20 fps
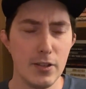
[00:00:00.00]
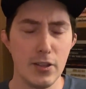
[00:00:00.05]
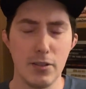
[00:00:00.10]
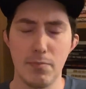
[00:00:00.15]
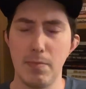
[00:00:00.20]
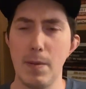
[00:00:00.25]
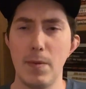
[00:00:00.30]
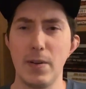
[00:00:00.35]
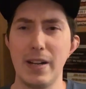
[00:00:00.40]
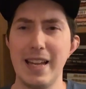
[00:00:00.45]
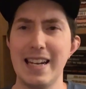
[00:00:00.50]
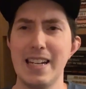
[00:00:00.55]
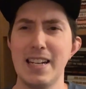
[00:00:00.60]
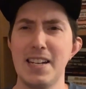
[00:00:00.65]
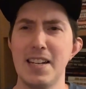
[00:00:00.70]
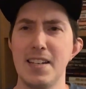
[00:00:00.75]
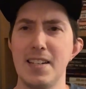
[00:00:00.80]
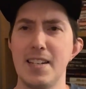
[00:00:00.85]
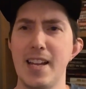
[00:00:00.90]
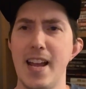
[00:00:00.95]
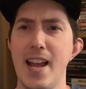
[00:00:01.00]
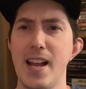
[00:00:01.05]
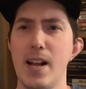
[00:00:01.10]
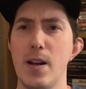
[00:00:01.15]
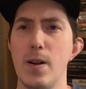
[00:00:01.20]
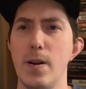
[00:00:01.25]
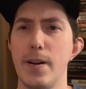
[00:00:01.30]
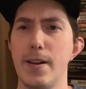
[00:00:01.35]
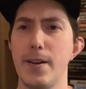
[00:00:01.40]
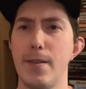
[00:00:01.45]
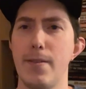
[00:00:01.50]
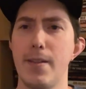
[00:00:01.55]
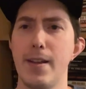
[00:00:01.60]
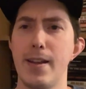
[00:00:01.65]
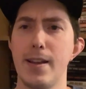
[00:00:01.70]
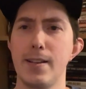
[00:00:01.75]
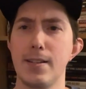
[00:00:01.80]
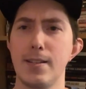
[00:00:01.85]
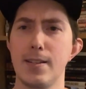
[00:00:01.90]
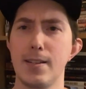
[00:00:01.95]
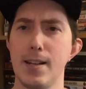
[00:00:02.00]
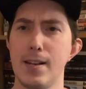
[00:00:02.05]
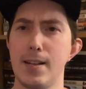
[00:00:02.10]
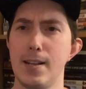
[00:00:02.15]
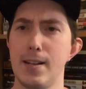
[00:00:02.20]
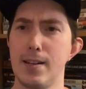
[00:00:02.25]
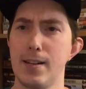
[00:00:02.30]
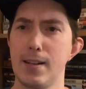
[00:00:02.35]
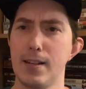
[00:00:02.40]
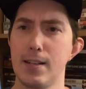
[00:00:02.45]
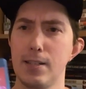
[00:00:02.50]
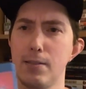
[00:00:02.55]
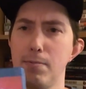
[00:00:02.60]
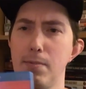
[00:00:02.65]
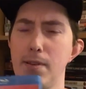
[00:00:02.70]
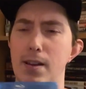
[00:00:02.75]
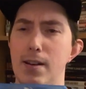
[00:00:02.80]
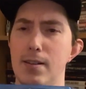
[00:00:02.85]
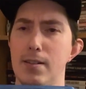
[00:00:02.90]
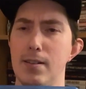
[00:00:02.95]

people getting entangled in things they didn't expect,